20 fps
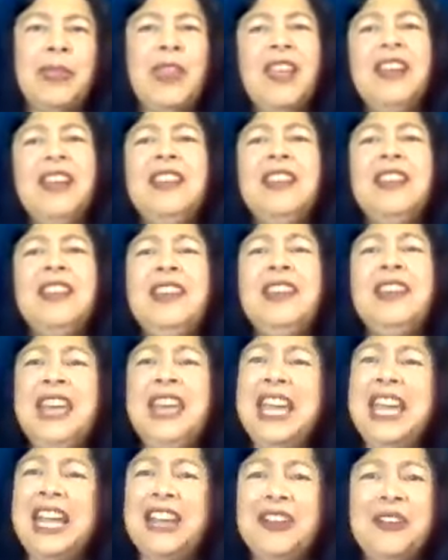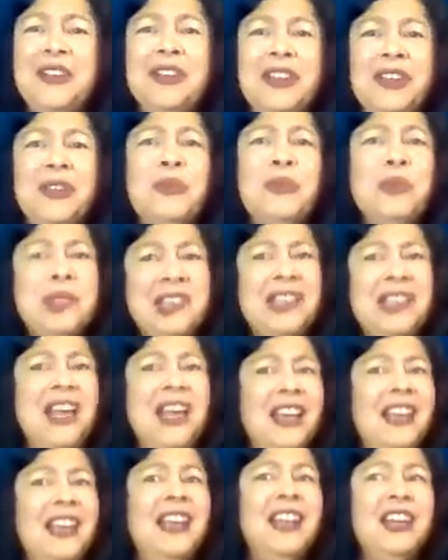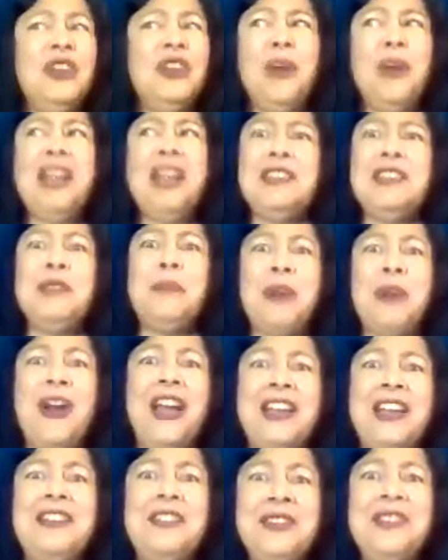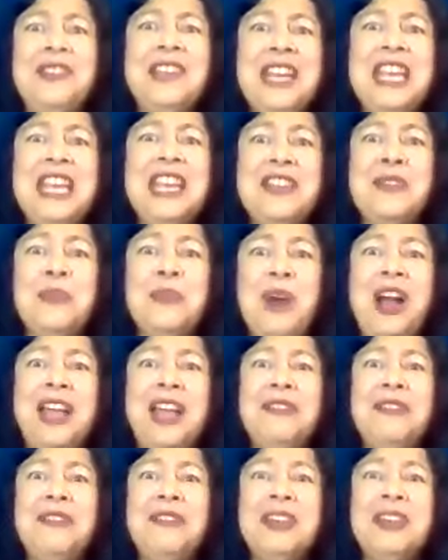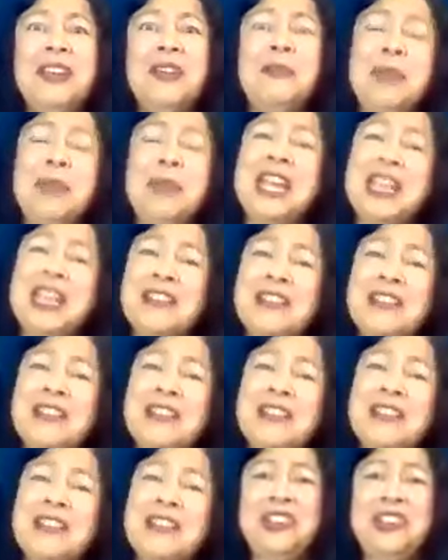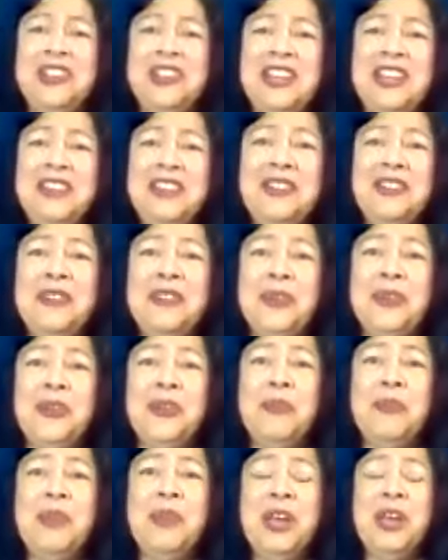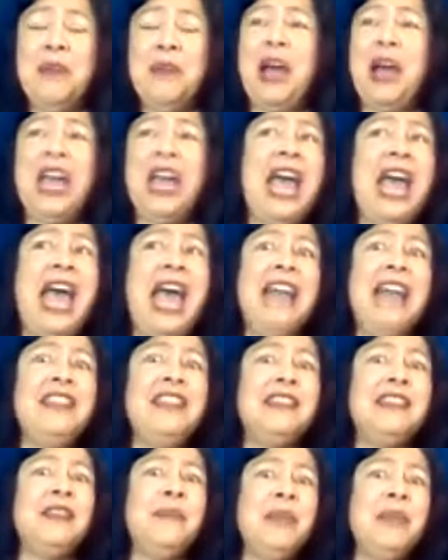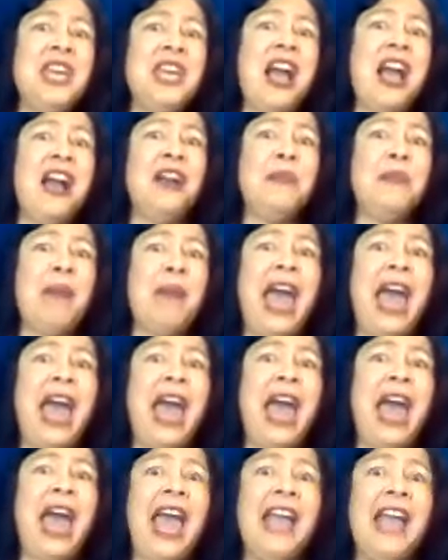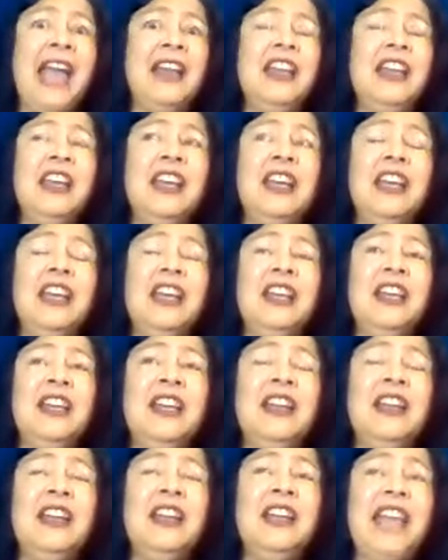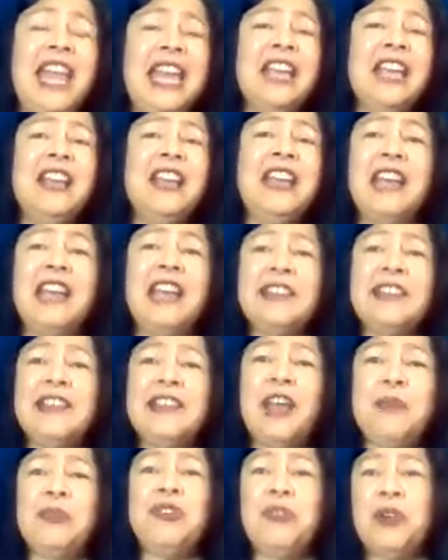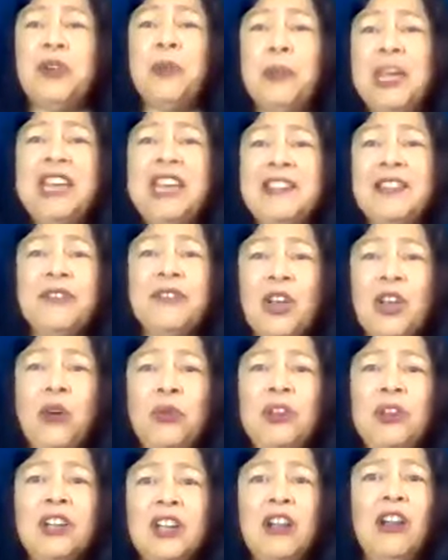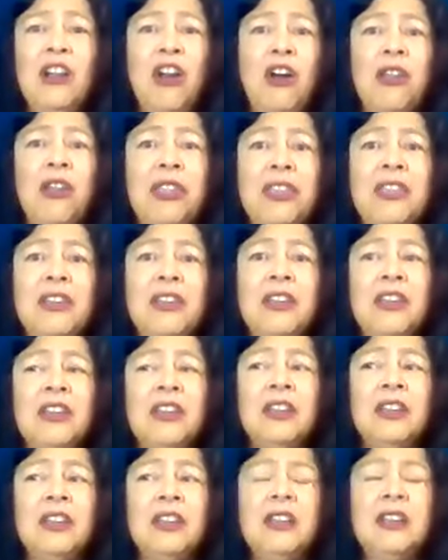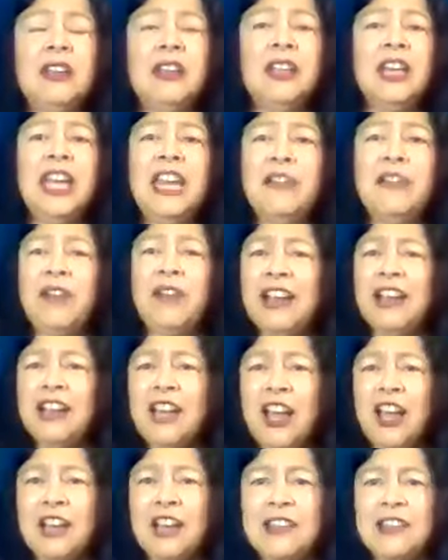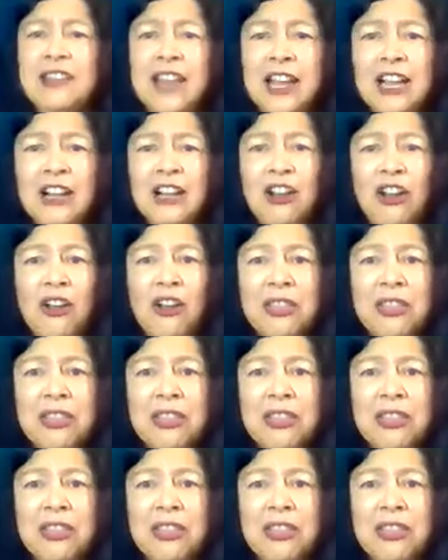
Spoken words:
The king was quite surprised to see his wife being escorted into the room by a handsome young man, naked except for a piece of golden cloth. He recognized that cloth.